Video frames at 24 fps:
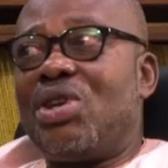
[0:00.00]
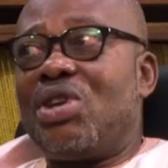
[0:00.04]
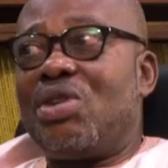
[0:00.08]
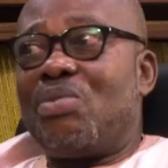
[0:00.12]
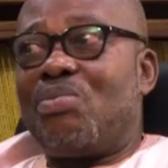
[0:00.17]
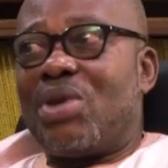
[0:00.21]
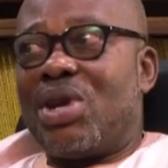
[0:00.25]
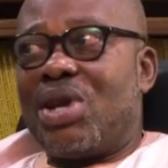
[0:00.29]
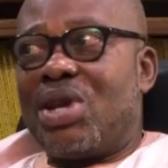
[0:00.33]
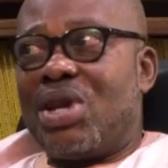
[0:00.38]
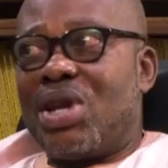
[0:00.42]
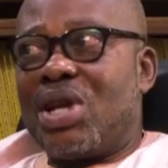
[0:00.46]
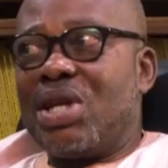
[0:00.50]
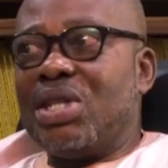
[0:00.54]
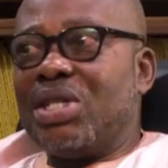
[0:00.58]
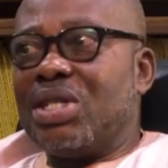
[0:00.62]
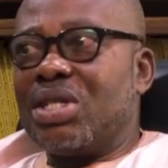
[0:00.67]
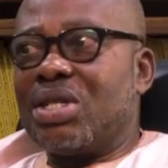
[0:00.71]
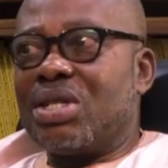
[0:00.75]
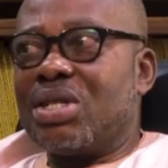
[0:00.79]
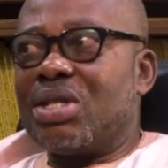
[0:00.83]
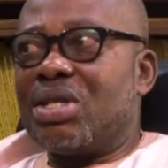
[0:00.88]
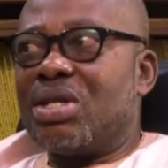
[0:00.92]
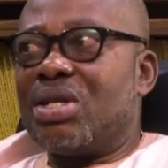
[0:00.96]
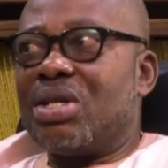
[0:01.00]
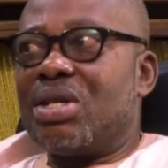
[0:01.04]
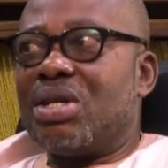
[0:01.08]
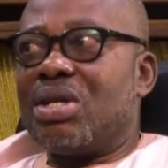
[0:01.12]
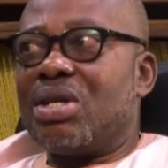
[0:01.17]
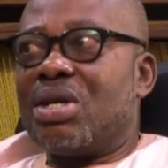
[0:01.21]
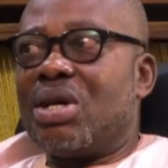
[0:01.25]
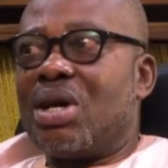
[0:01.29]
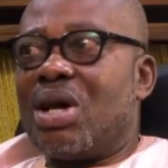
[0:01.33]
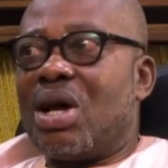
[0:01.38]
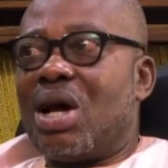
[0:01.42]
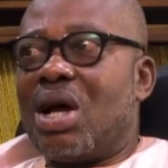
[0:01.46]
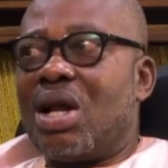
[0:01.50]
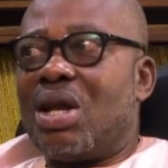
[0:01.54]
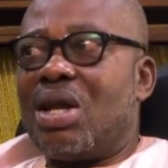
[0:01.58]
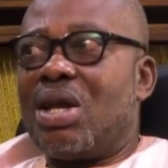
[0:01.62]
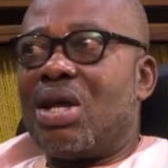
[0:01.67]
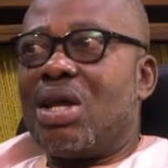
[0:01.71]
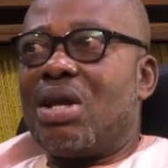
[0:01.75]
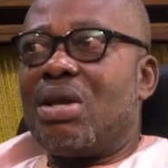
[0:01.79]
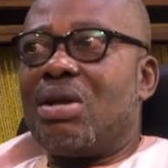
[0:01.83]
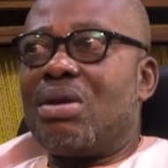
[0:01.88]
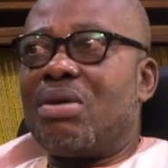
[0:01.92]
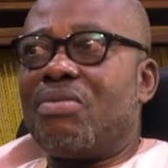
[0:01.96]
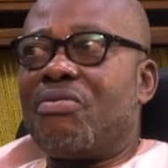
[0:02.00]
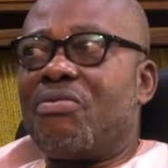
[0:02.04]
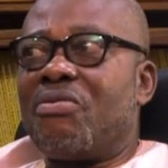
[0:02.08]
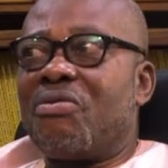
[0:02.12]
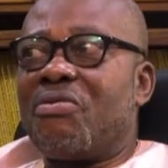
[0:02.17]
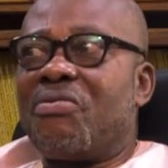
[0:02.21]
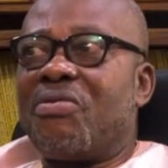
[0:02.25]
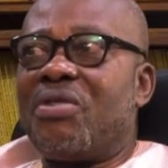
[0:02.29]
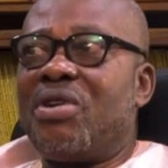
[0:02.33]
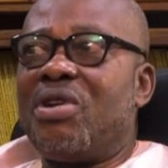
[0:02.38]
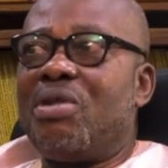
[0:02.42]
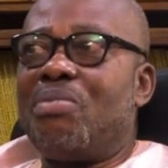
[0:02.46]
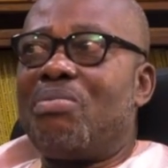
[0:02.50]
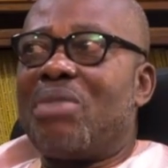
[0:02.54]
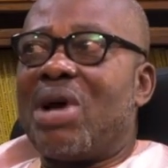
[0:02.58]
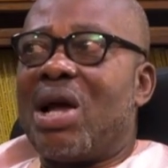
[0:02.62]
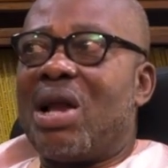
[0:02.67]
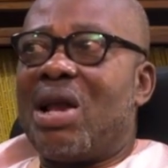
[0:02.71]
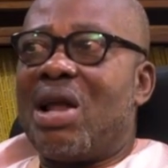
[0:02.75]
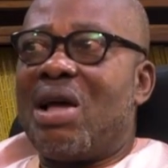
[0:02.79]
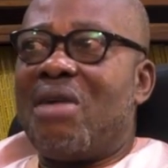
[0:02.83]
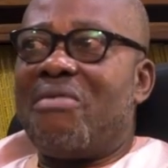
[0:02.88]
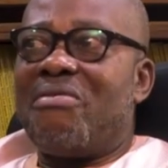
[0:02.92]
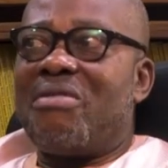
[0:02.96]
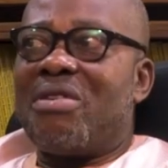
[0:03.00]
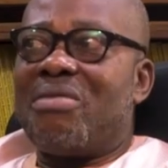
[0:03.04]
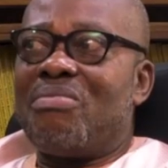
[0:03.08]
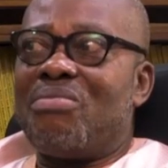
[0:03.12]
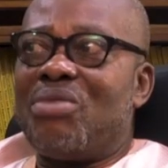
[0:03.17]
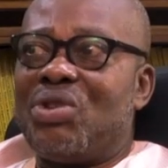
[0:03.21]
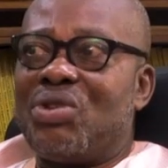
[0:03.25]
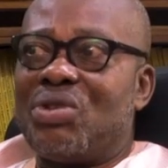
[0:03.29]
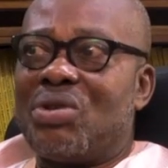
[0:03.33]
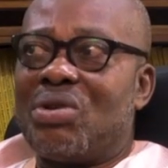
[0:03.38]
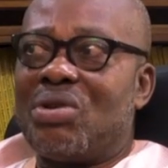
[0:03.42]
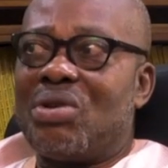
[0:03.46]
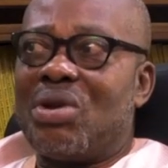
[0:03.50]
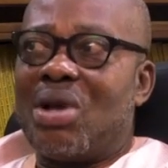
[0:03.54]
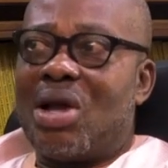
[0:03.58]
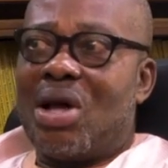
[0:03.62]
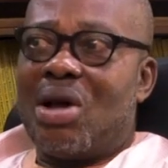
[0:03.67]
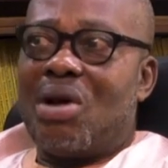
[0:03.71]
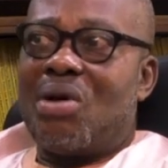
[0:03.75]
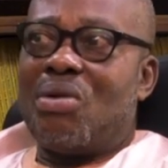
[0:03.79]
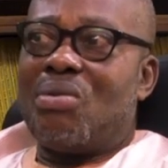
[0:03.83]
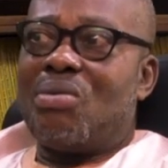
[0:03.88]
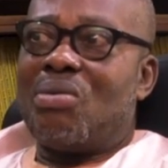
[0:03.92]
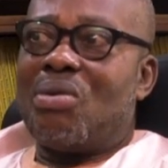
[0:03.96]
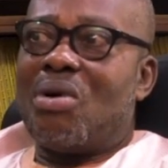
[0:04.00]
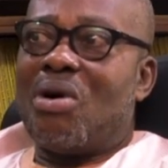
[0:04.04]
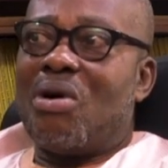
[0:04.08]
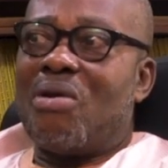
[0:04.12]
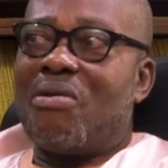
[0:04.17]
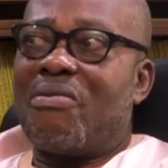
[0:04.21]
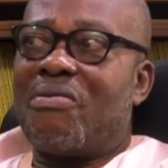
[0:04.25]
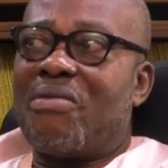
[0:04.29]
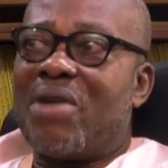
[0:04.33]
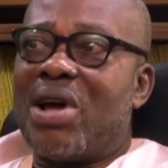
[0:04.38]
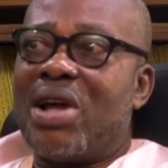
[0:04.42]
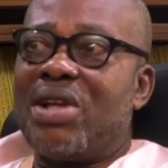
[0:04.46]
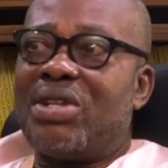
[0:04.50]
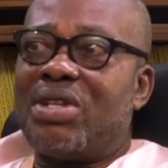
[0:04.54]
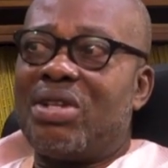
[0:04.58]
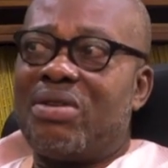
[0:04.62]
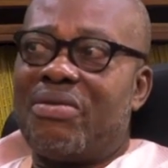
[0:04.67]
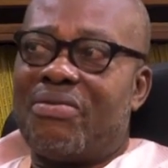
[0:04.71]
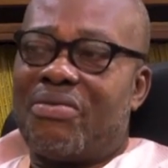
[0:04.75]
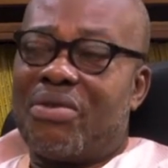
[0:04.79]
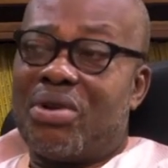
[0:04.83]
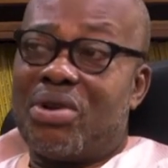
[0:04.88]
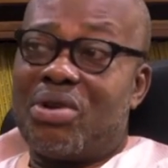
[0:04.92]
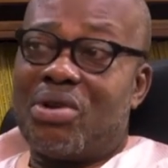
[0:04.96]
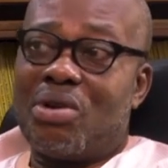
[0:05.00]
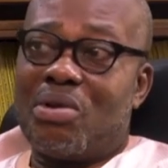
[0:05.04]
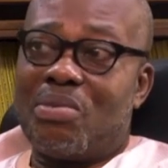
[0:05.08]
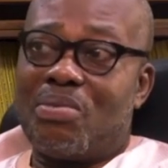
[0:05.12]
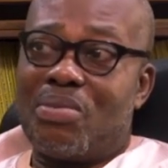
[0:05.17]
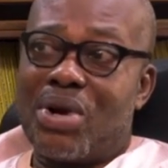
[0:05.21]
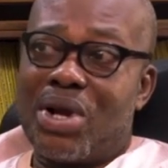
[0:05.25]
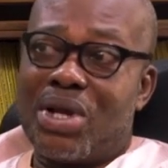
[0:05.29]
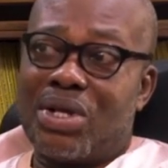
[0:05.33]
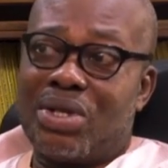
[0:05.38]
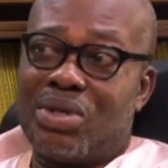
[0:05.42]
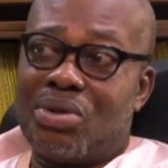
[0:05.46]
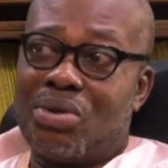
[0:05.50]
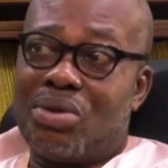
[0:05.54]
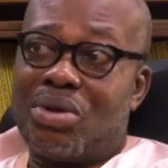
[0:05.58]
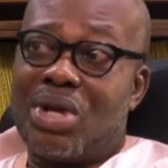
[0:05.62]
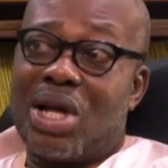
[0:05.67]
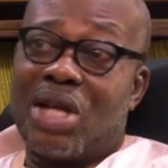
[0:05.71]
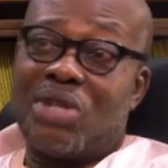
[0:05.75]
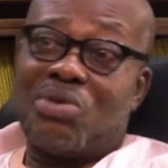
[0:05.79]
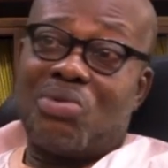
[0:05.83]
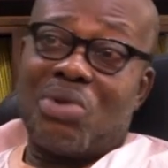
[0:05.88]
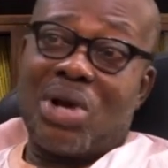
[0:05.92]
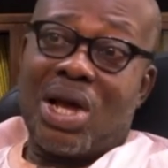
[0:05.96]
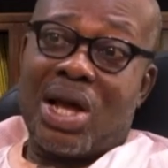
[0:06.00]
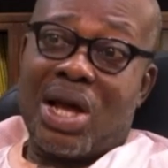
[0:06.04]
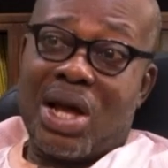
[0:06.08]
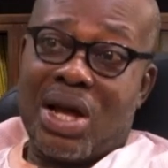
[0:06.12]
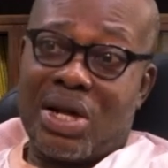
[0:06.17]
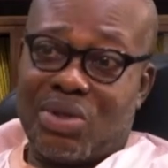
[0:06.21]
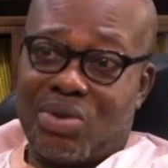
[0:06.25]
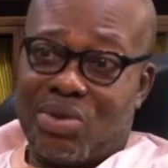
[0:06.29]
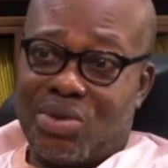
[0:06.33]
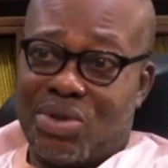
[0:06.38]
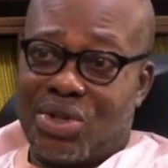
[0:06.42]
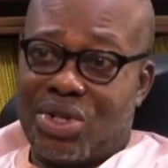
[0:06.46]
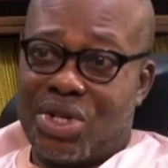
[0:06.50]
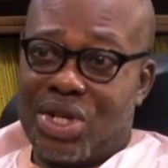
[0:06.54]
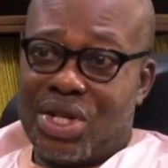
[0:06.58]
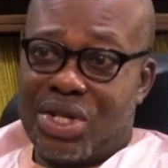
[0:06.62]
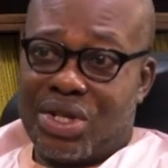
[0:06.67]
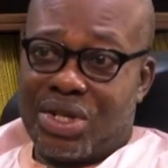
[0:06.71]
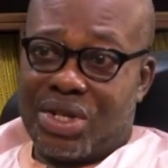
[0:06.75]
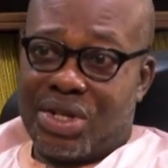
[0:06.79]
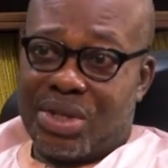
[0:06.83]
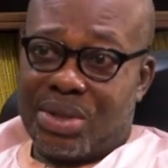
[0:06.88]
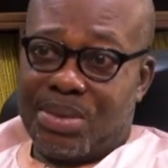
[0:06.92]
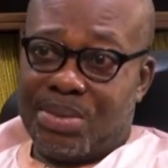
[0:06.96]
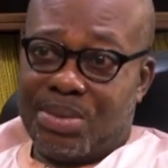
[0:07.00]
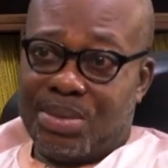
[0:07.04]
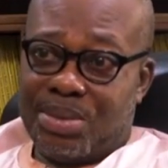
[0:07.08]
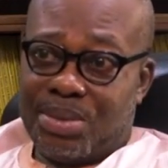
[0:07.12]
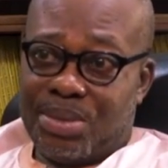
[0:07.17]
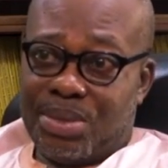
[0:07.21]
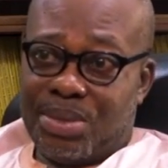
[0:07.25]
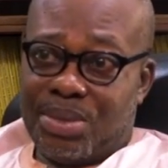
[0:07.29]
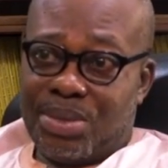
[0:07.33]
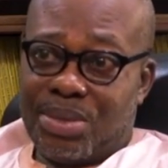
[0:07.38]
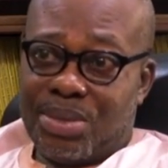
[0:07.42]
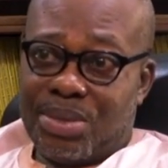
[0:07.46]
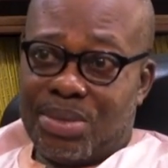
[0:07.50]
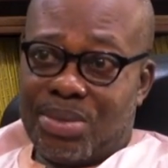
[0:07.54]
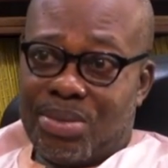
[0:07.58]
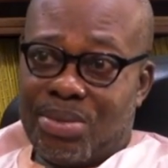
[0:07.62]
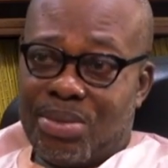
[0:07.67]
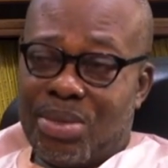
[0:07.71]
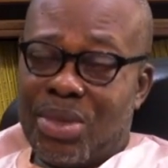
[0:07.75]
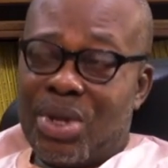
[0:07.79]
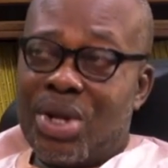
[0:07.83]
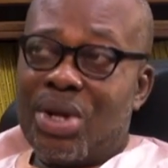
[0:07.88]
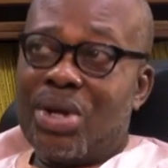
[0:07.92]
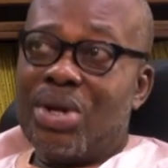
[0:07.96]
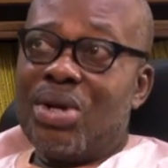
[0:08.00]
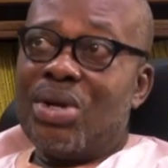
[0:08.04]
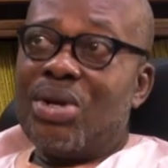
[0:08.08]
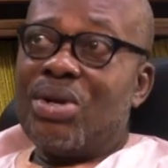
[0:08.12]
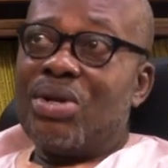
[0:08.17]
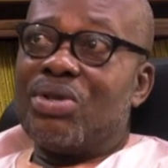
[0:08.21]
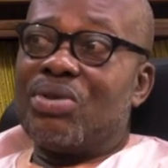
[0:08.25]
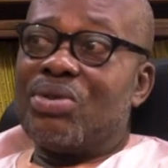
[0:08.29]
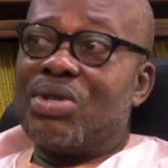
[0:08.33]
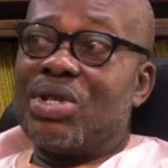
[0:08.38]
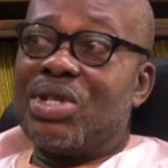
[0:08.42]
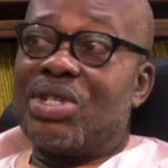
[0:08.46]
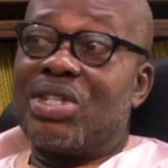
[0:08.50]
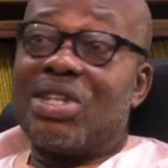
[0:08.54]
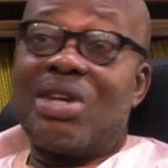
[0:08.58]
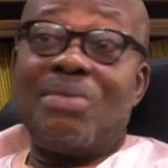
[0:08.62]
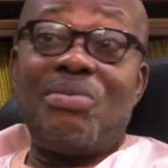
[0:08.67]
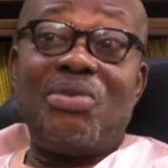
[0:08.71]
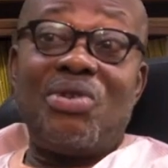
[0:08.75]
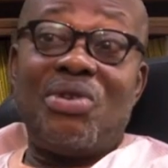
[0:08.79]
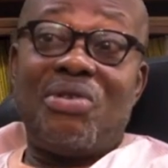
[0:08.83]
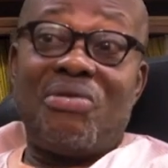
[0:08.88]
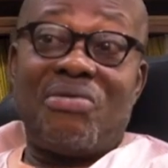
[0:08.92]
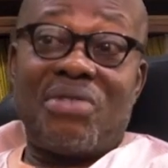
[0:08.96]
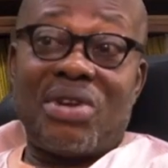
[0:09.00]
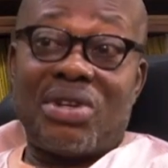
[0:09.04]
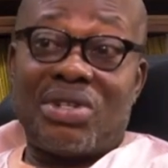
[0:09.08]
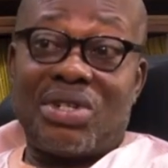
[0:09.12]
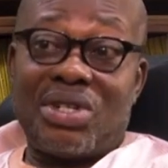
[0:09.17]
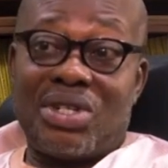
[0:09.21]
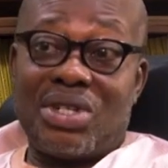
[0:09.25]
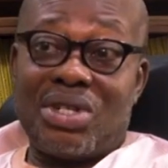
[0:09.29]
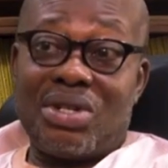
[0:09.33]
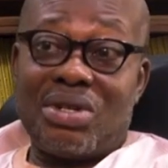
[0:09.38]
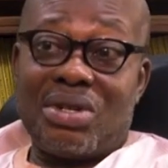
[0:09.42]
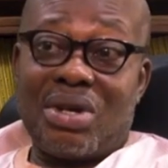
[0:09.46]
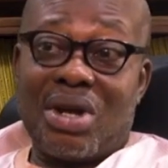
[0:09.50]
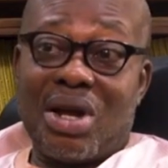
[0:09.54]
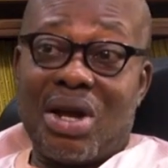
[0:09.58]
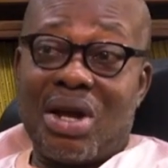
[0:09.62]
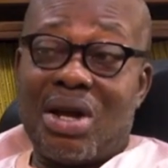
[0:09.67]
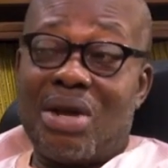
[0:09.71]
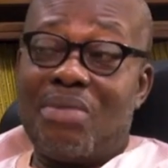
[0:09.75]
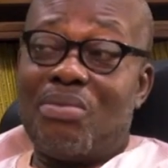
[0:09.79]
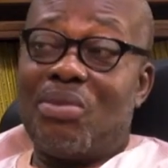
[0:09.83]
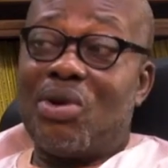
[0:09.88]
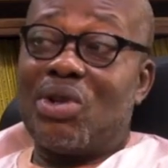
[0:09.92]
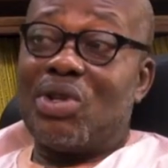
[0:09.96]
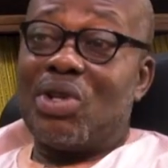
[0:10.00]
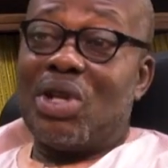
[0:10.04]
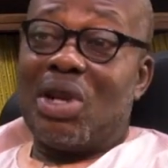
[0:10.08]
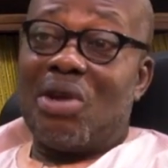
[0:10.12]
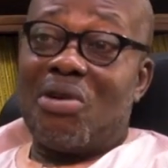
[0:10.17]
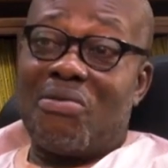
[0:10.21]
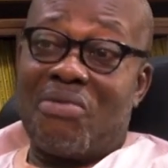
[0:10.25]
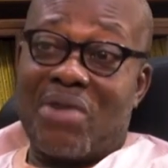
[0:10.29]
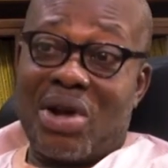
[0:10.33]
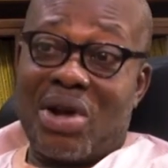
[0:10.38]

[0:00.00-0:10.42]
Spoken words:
independent and then fulfill my life ambition now of fighting for the oppressed. You know, that's why I had to change to the same university, but the law